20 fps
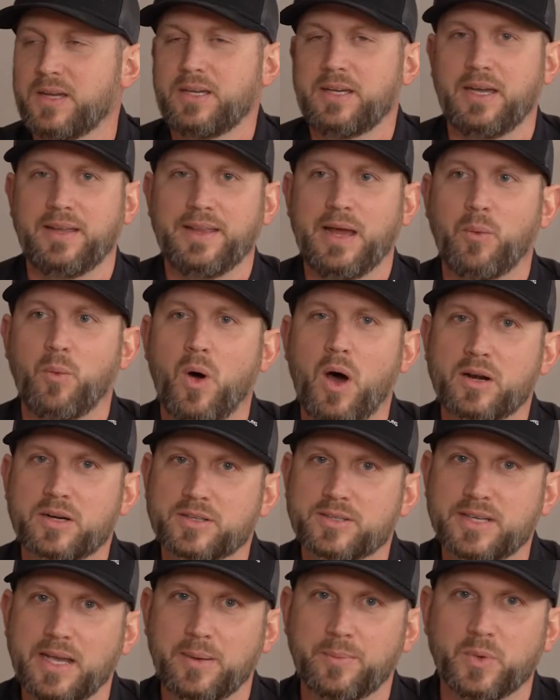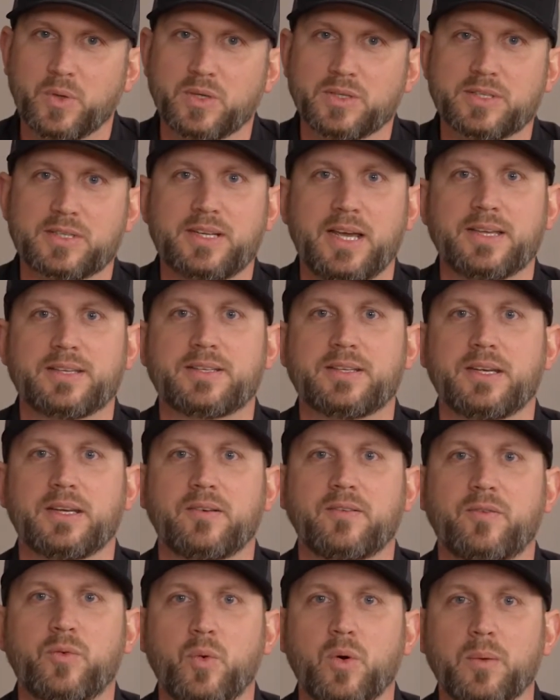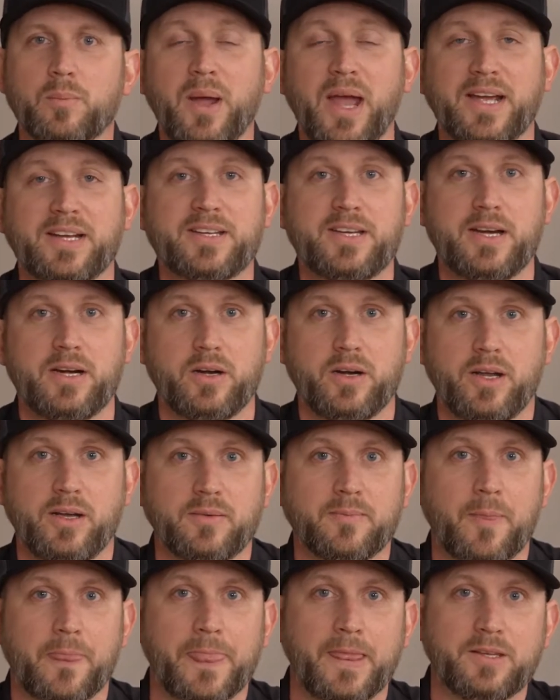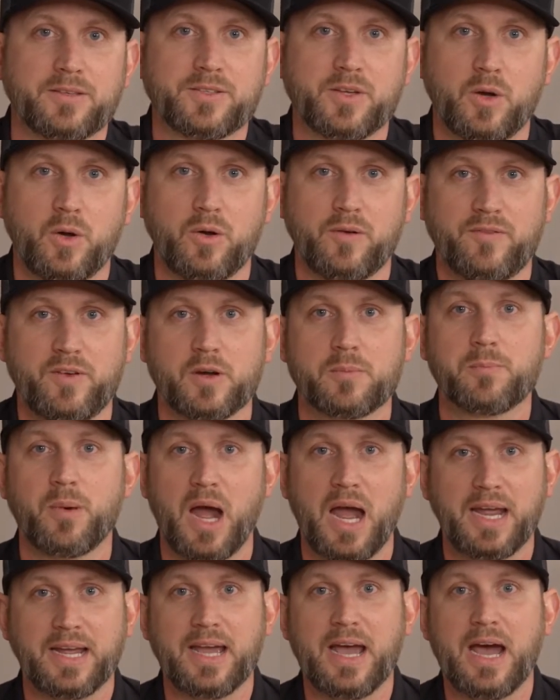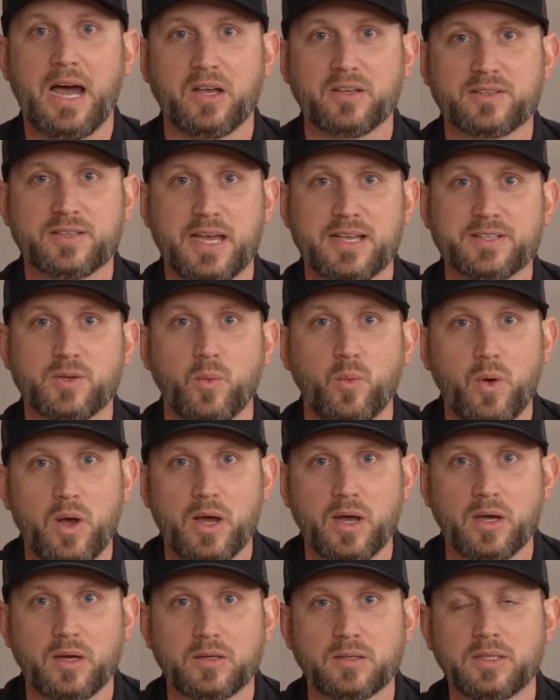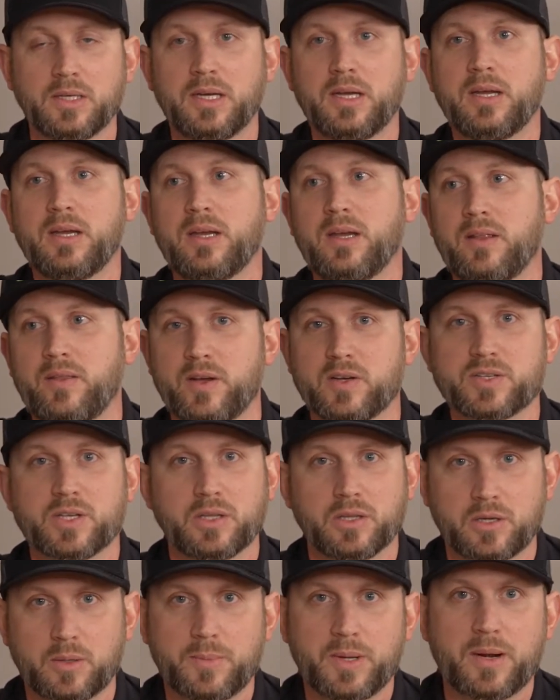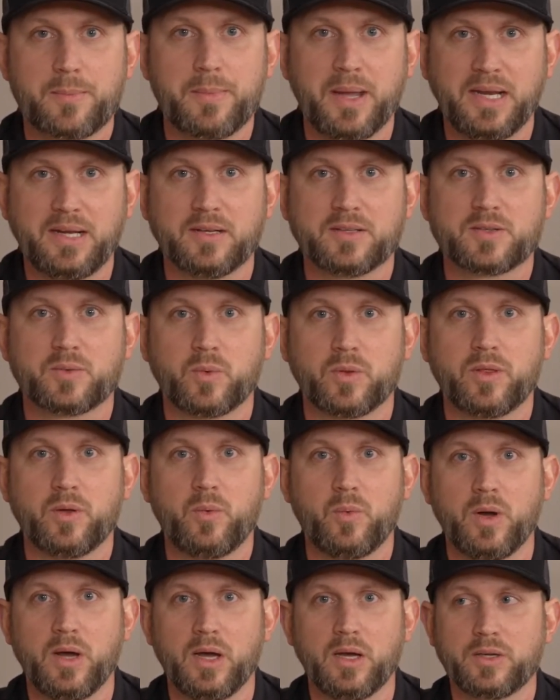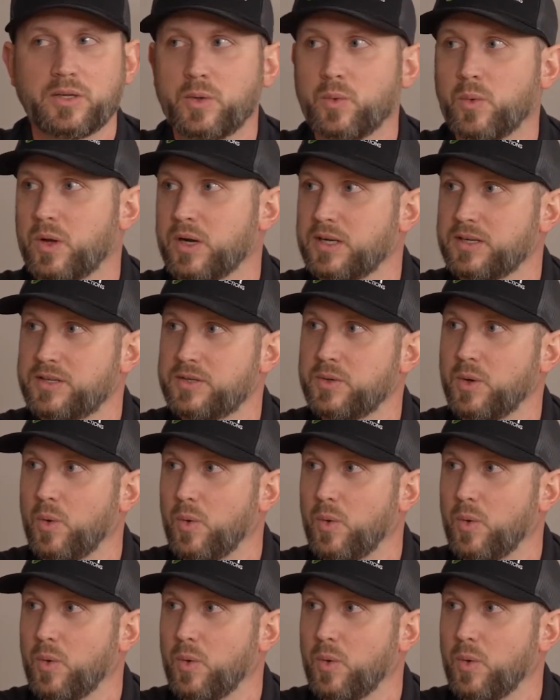And that water sample is testing for bacteria. So if you're buying a house that has a well, there's a little bit of maintenance with a well. You want to do a